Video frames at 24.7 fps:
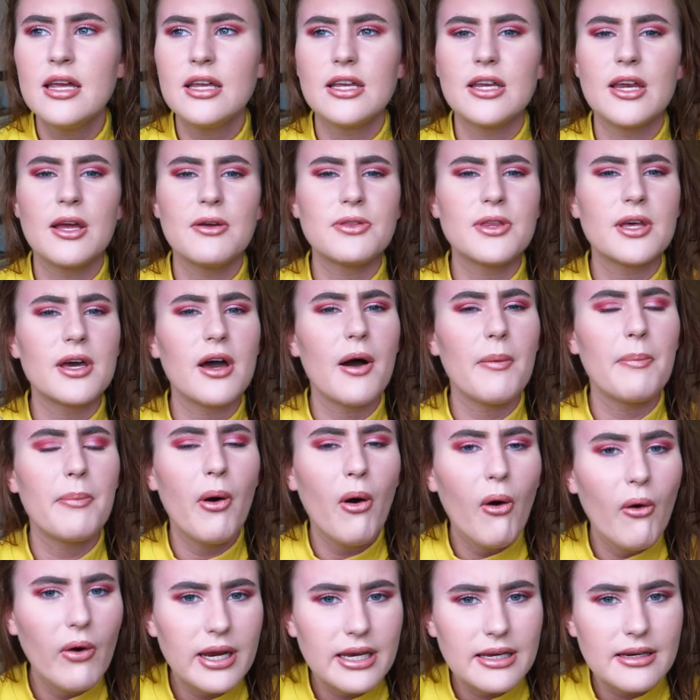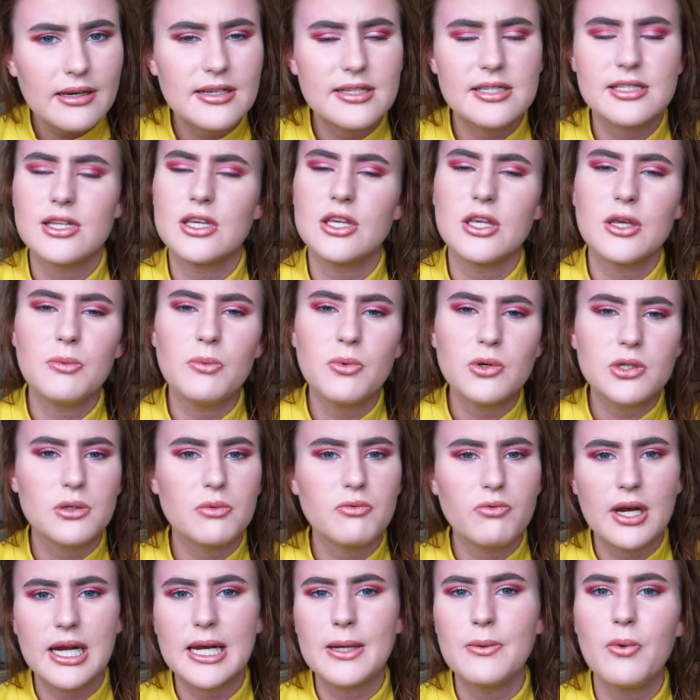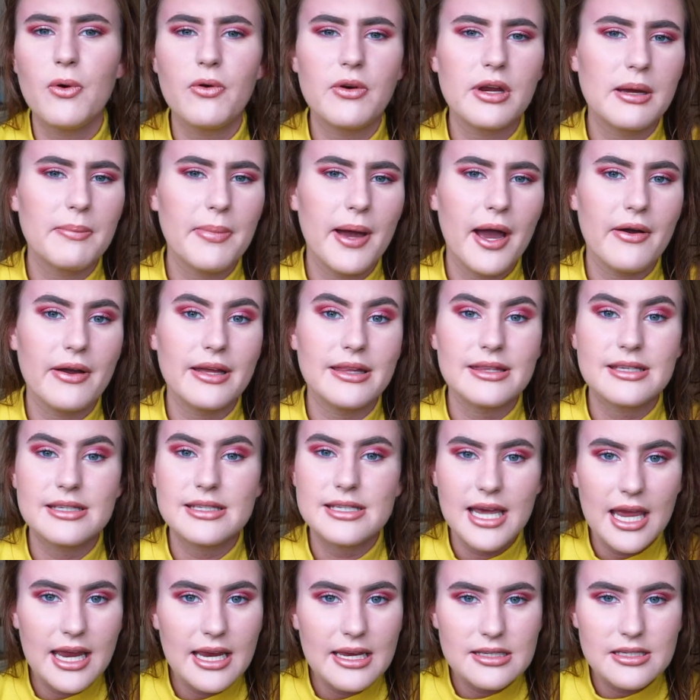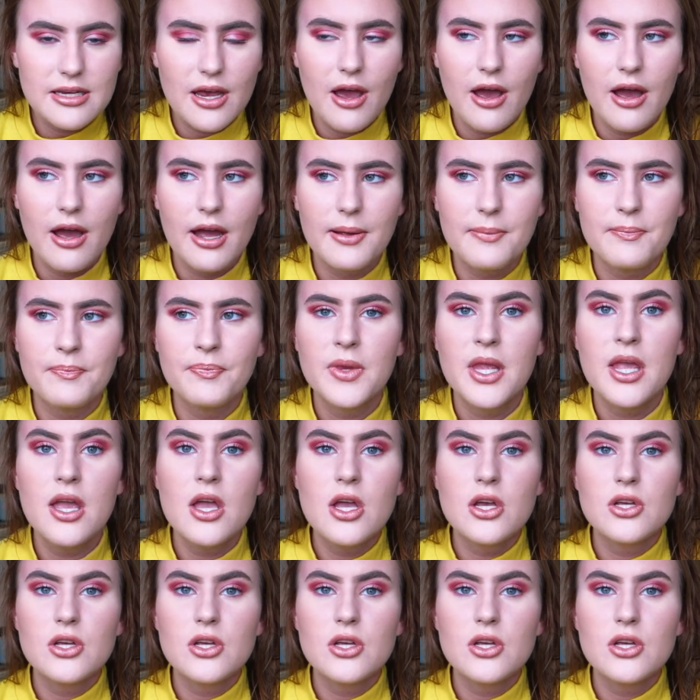you know that are pointless that you wouldn't really worry about in the daytime